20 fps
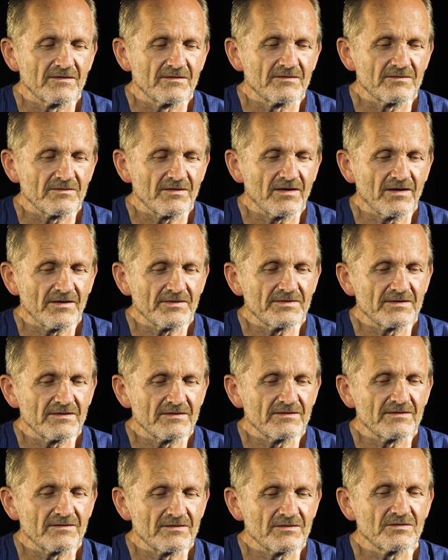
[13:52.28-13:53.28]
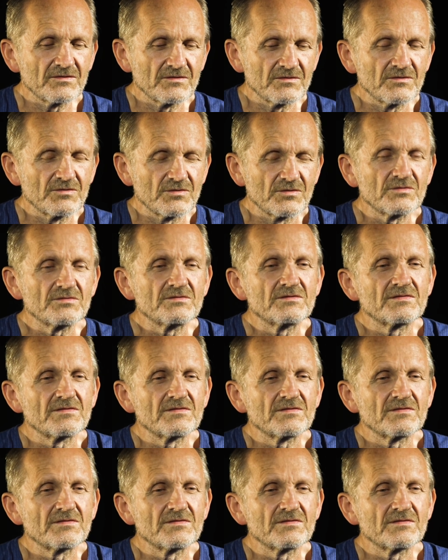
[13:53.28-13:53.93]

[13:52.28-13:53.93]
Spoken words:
rather good